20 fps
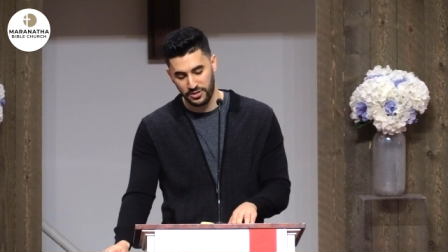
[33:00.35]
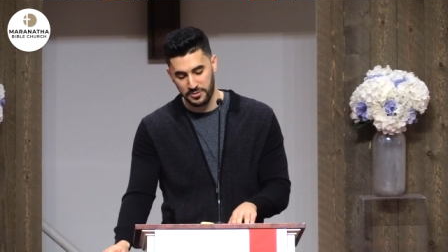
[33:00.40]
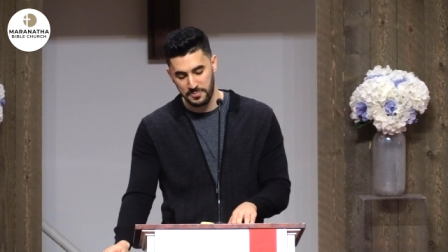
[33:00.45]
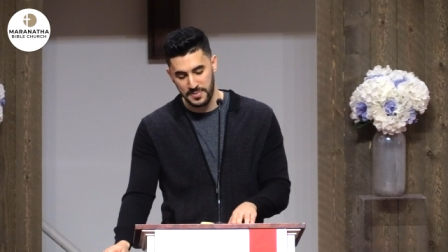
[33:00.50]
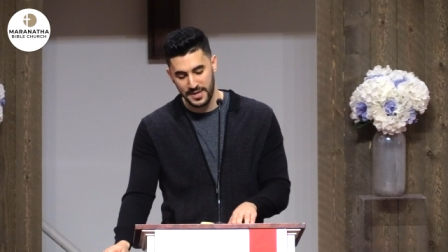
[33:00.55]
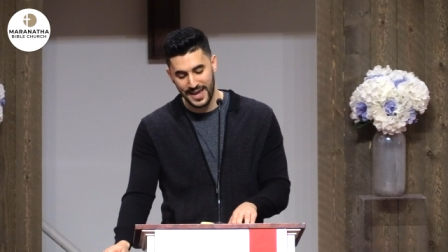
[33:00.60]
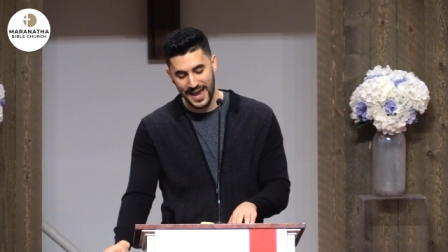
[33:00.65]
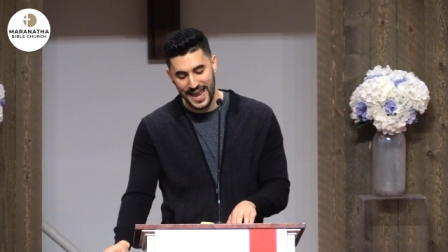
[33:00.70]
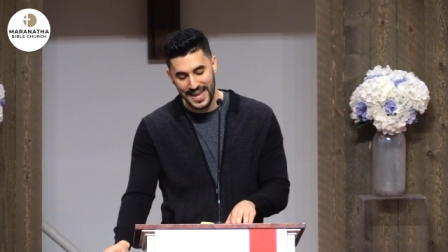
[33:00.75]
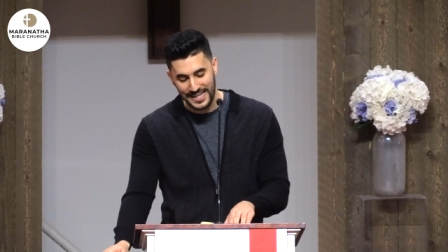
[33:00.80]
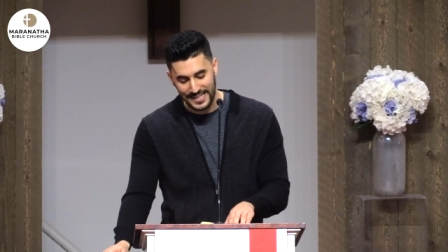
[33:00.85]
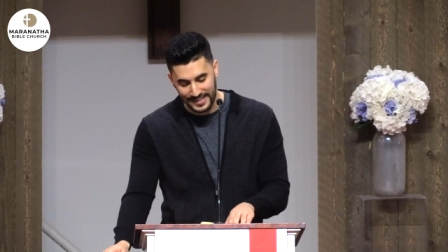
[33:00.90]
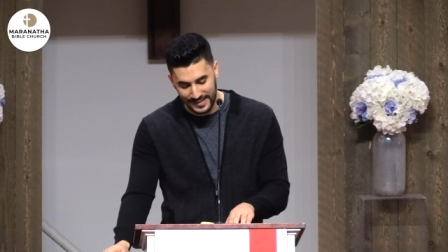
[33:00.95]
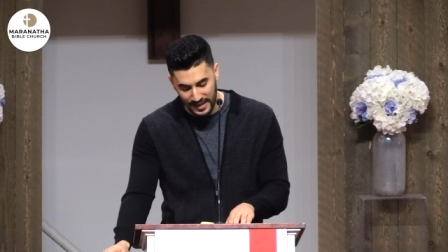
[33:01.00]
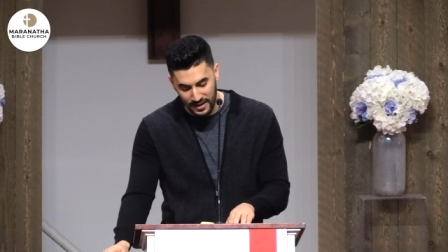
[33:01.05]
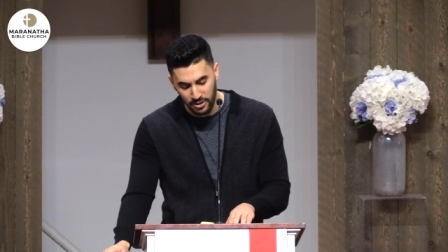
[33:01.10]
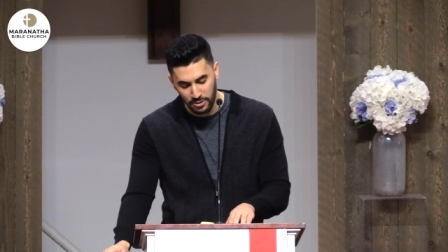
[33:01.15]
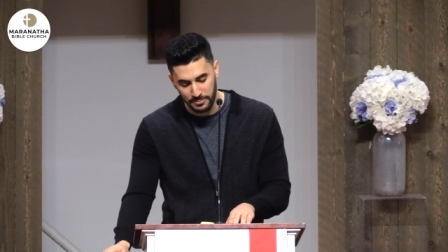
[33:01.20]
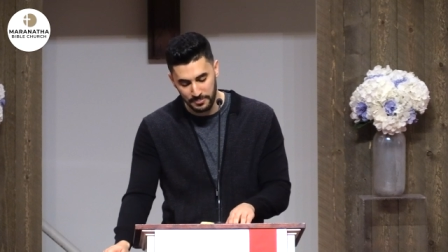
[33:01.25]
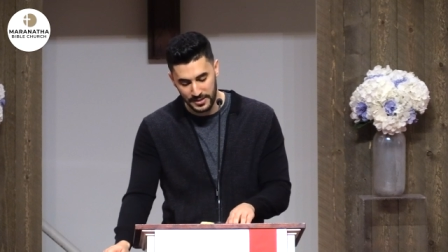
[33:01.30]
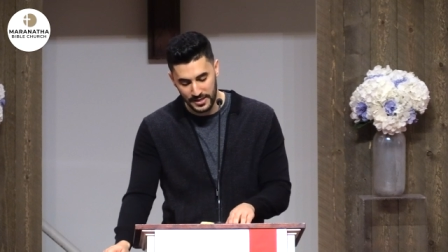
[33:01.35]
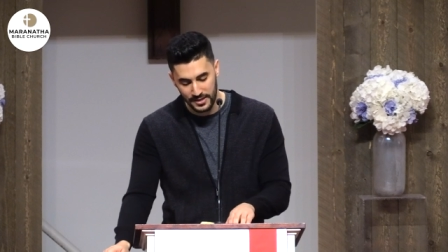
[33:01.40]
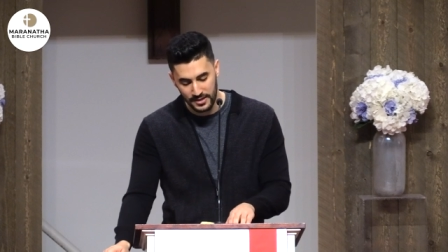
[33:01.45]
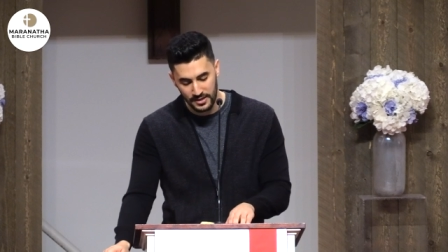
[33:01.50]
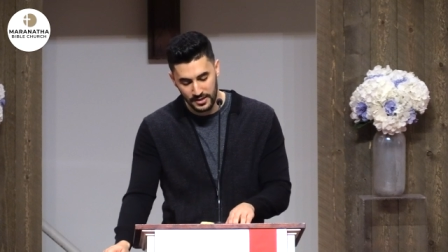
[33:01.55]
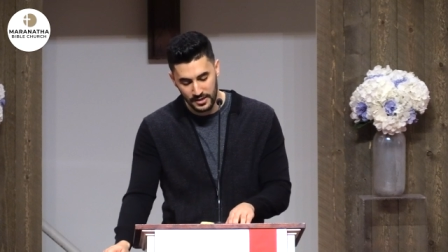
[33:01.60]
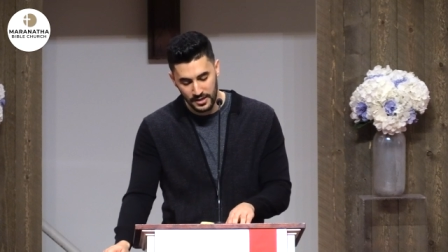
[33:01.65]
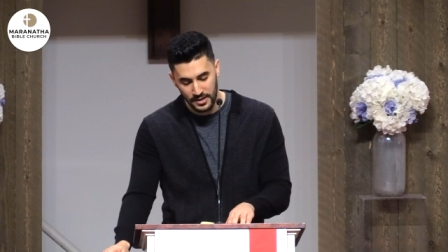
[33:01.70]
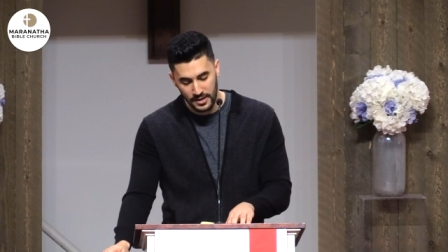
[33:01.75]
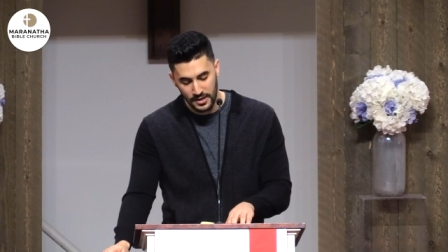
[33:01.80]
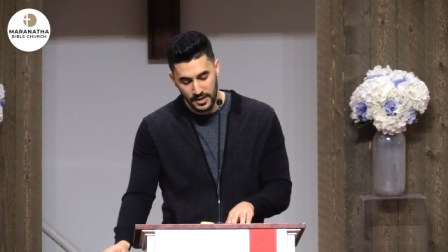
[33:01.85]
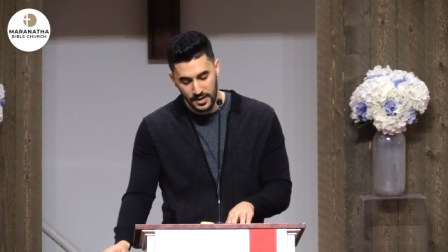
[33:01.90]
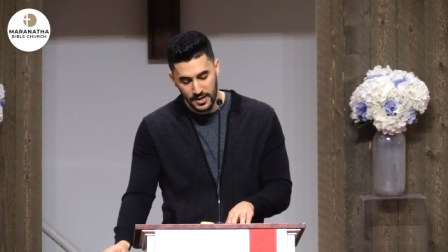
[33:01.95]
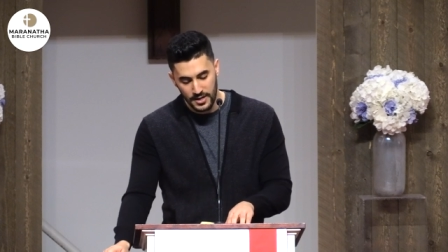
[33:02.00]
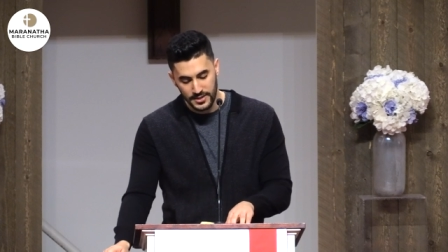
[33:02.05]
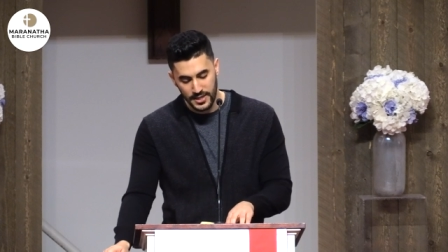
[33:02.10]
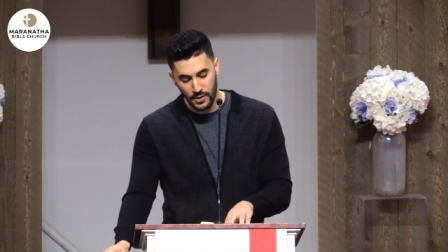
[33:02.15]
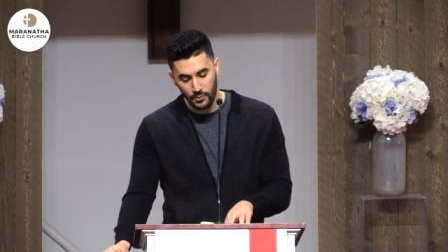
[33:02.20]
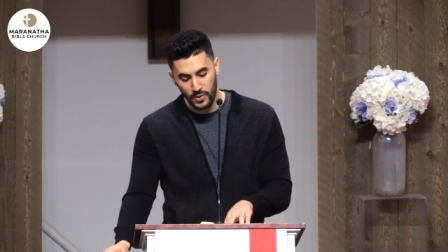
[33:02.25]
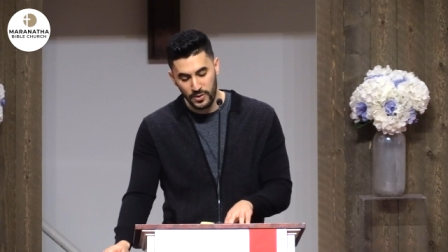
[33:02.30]
with me and kill me,
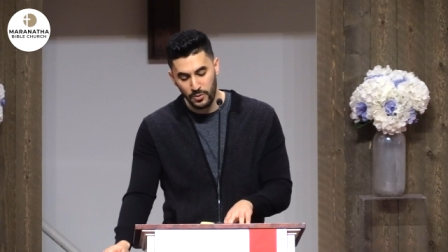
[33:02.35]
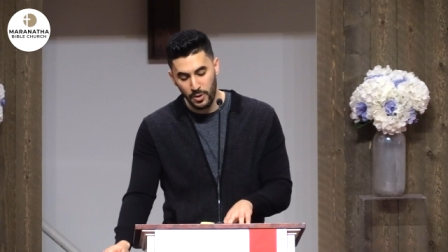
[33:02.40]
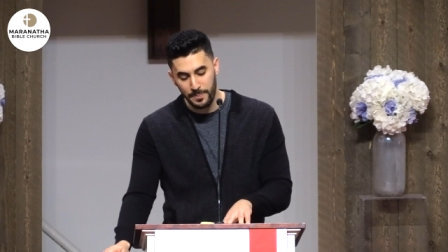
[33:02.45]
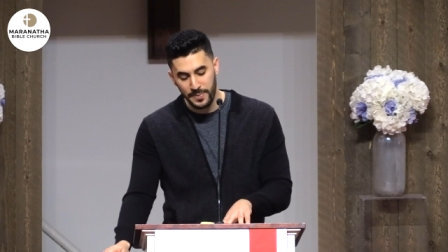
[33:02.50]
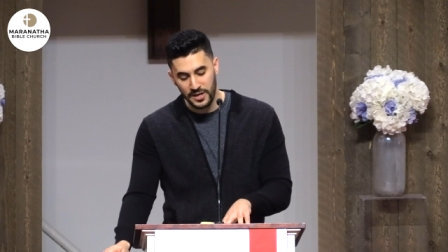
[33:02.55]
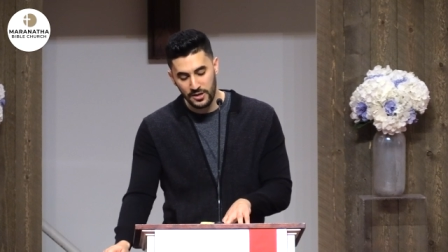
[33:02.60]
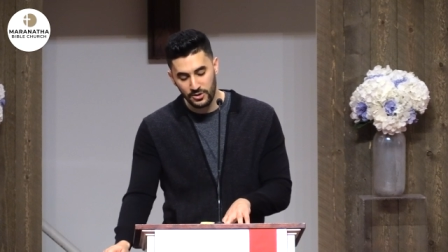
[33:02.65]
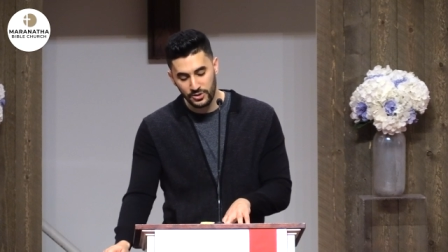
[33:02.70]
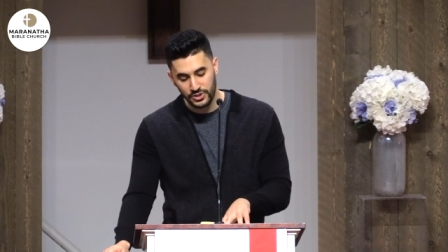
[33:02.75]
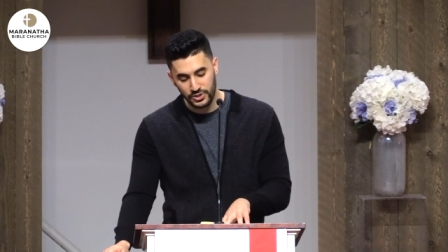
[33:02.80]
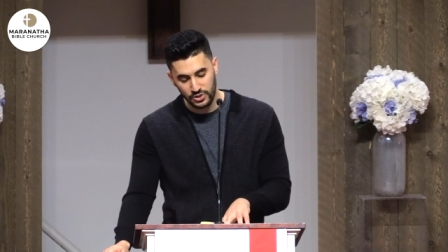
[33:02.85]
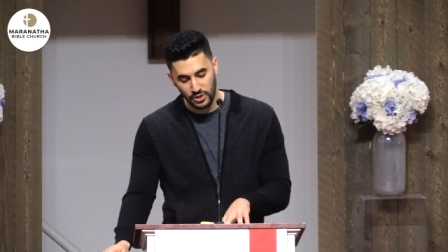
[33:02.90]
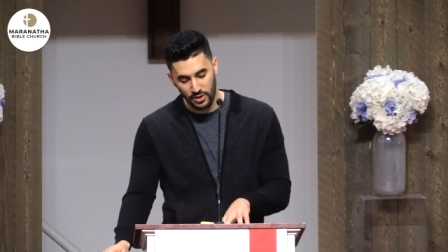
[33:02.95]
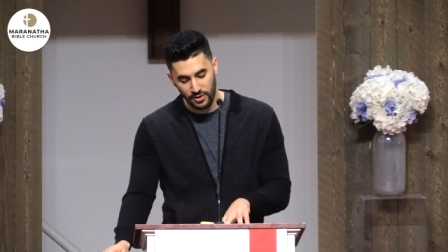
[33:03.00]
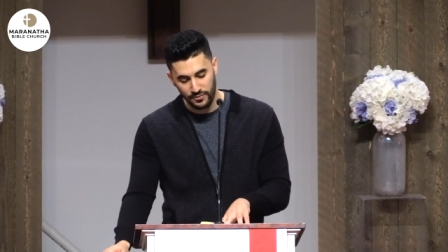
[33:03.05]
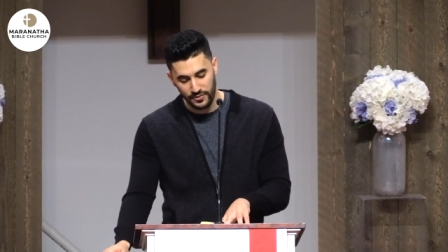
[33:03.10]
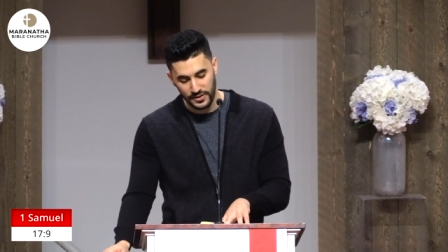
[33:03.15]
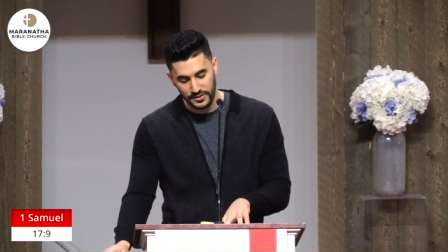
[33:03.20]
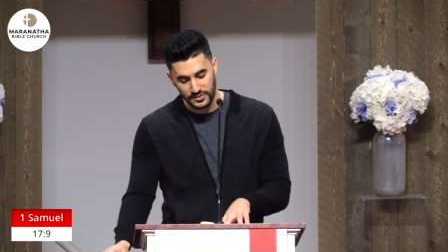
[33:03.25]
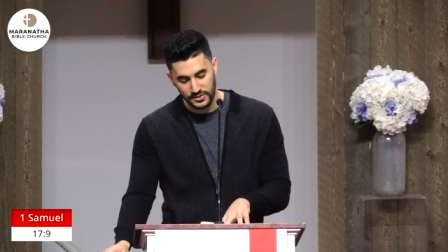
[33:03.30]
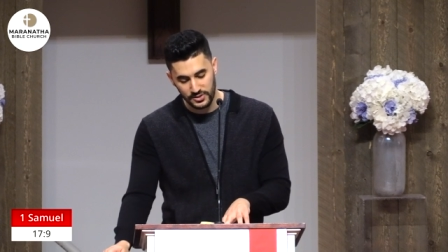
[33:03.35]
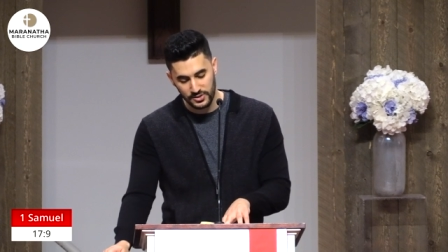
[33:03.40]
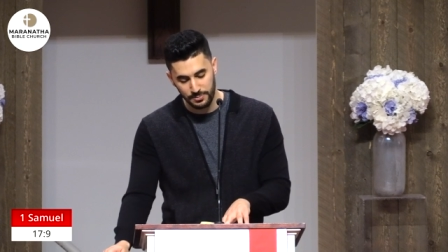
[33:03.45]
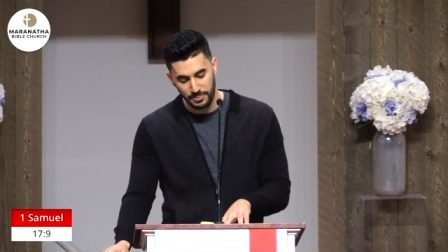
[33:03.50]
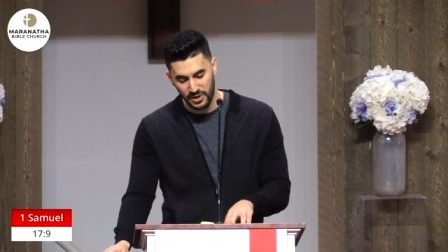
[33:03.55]
then we will be your servants.